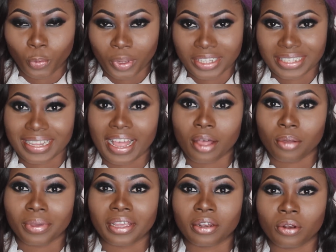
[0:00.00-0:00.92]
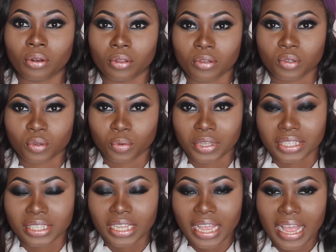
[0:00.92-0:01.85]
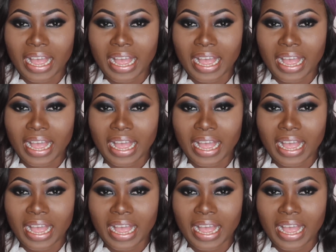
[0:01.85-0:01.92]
weight, how I lost weight.